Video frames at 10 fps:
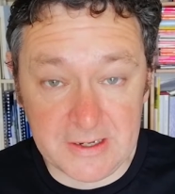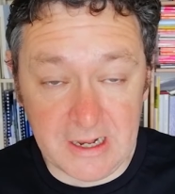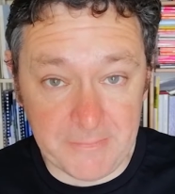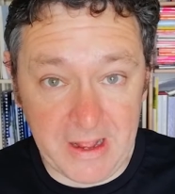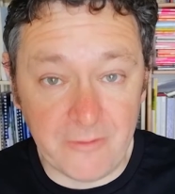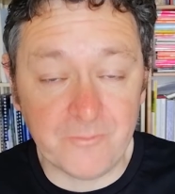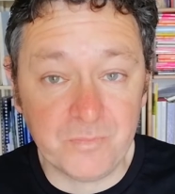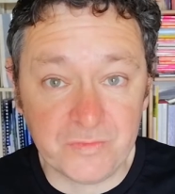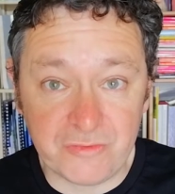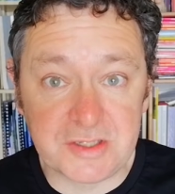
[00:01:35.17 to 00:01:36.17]
about
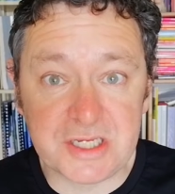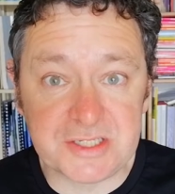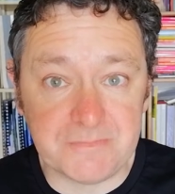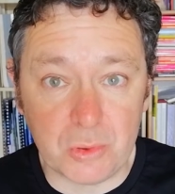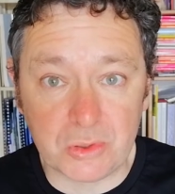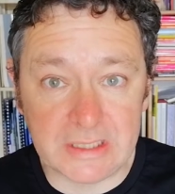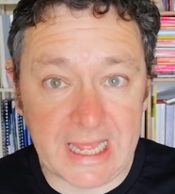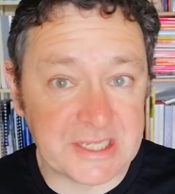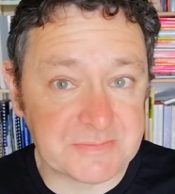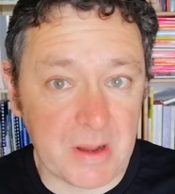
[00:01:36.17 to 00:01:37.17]
frontiers and
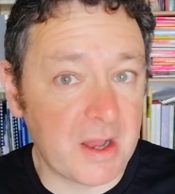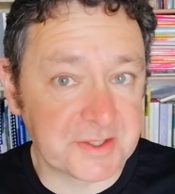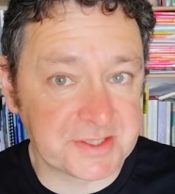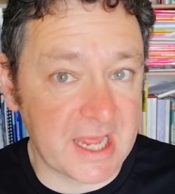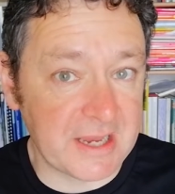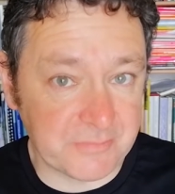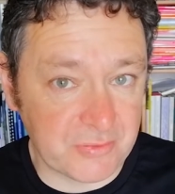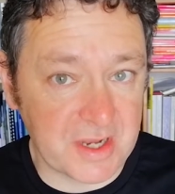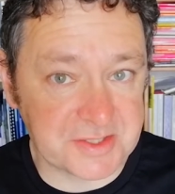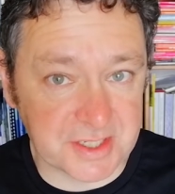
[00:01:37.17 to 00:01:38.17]
borderlands, past and
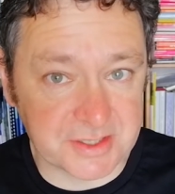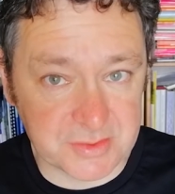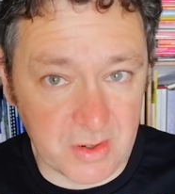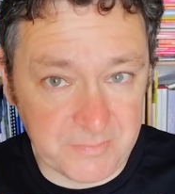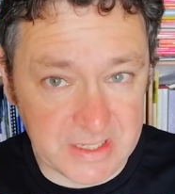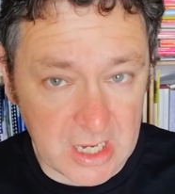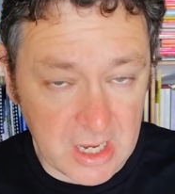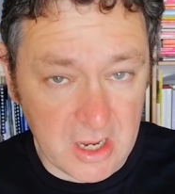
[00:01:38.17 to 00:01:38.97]
present. So I've been